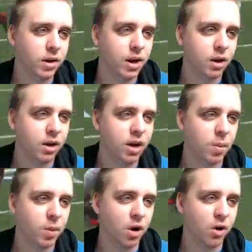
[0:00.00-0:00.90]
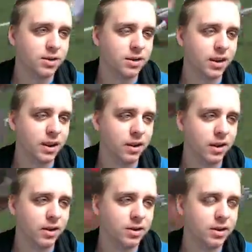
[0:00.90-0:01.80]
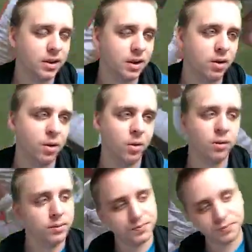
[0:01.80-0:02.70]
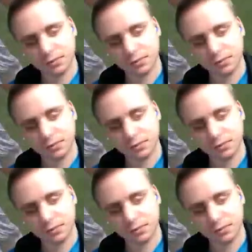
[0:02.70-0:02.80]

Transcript: They gotta clean up calls like this. I don't know